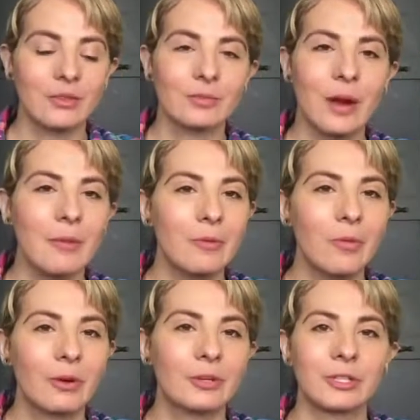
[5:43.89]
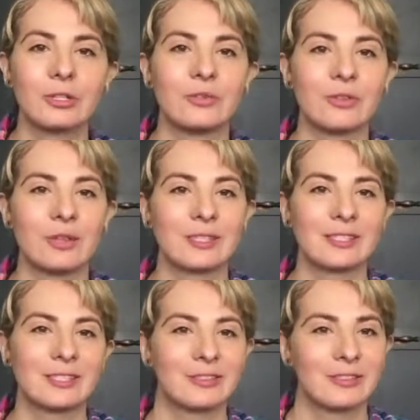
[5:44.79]
There's probably one or two of you
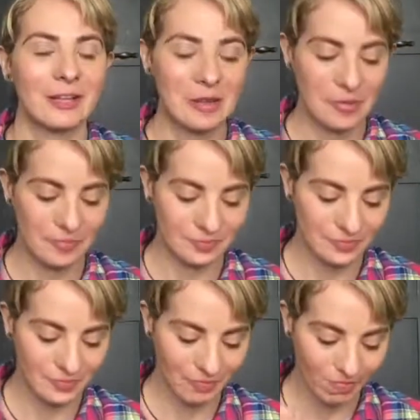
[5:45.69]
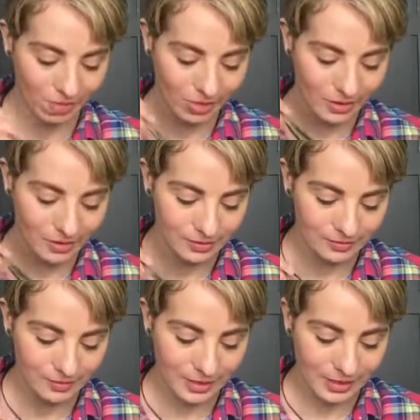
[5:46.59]
that still like
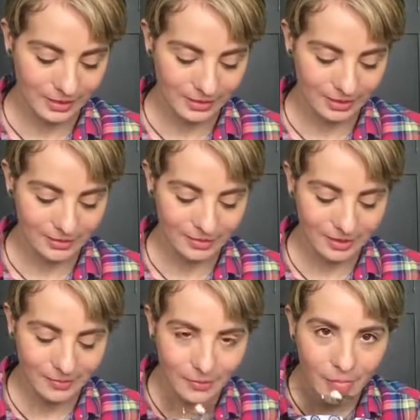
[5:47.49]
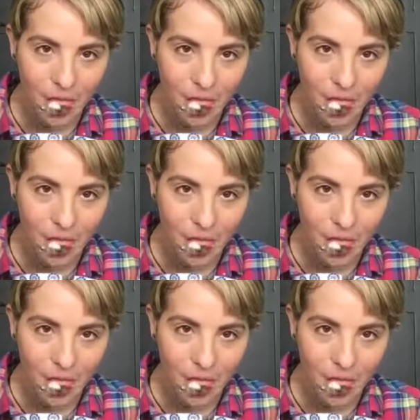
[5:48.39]
eating sounds, right?